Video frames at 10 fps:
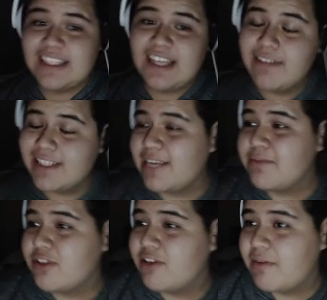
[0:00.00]
At least they have
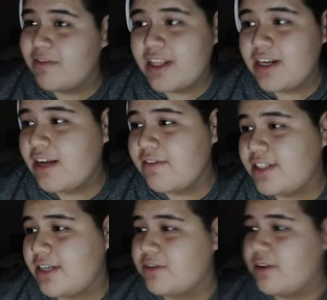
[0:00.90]
the same scream. If they
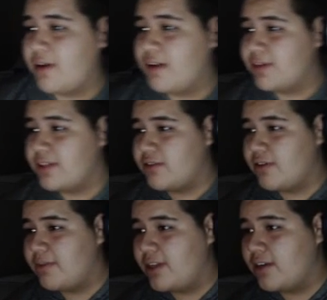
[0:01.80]
didn't have the same scream, I'd
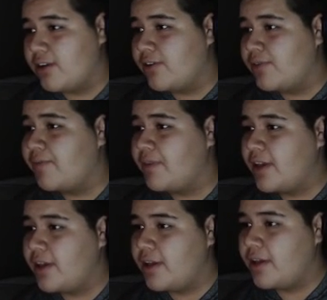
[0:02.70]
be screaming like a girl.